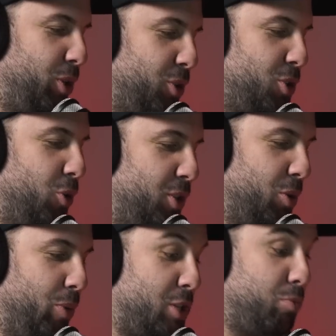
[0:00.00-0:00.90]
it? Because who is
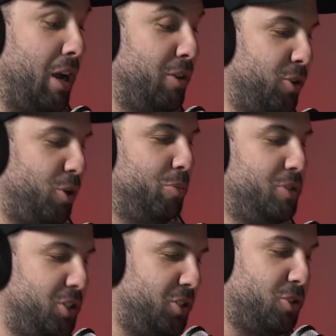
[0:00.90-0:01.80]
the best player in the
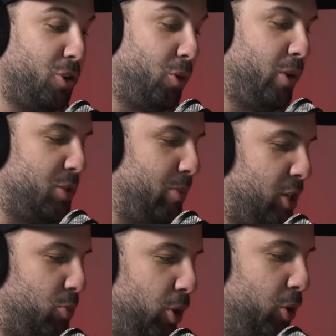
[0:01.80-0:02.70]
competition is not always
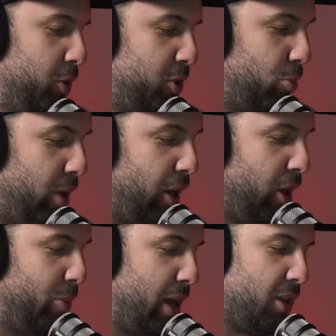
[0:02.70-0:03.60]
matched by who is the
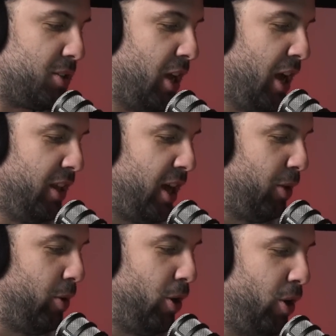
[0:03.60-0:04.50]
Brownlow medalist. The
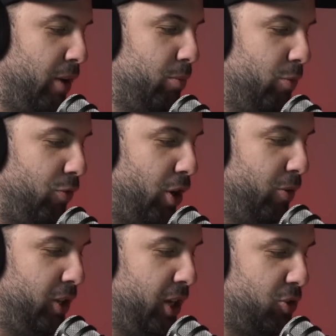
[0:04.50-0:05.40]
other one I
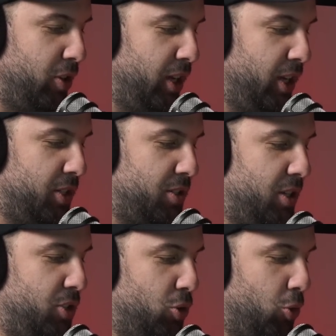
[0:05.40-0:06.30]
find really intriguing
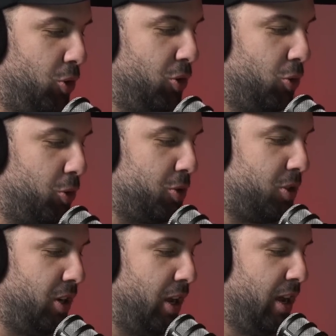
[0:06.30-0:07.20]
is Jordan
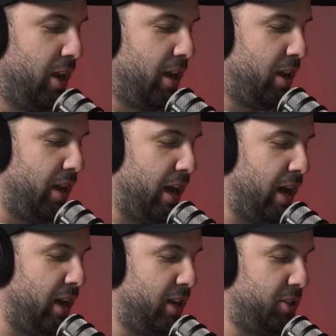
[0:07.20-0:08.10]
Dawson.
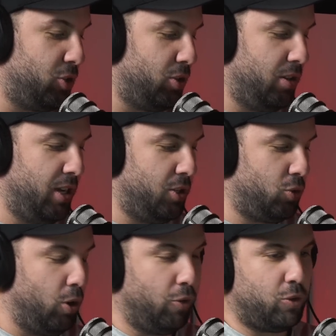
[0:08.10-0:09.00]
He's at
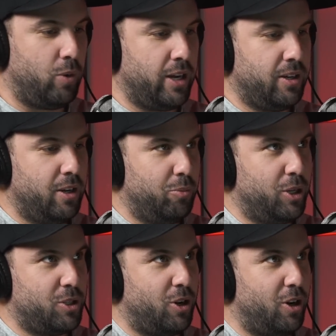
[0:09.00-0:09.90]
12-1
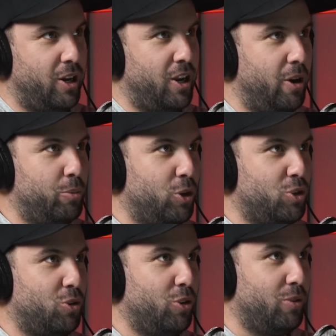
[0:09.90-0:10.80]
because I'm
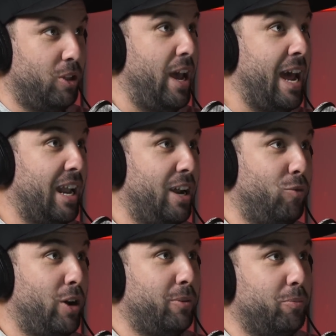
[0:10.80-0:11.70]
not sure that, Adelaide
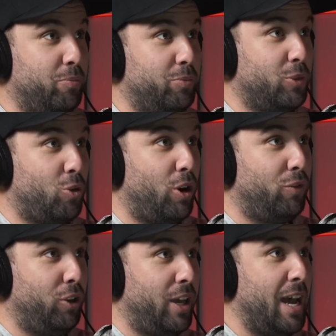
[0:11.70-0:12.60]
have won quite
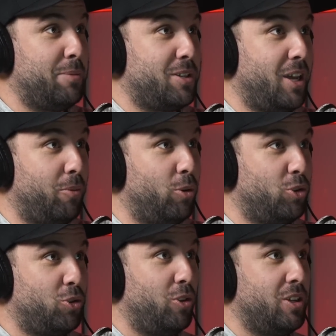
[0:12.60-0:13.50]
a few games now. I'm
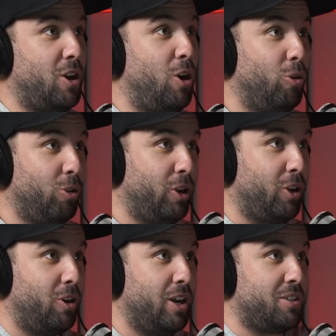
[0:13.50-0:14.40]
not sure there's a whole lot
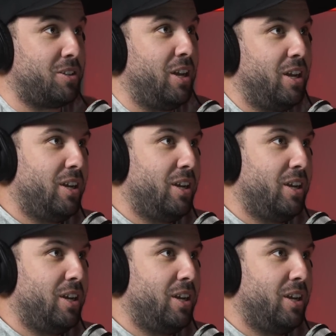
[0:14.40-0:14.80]
of guys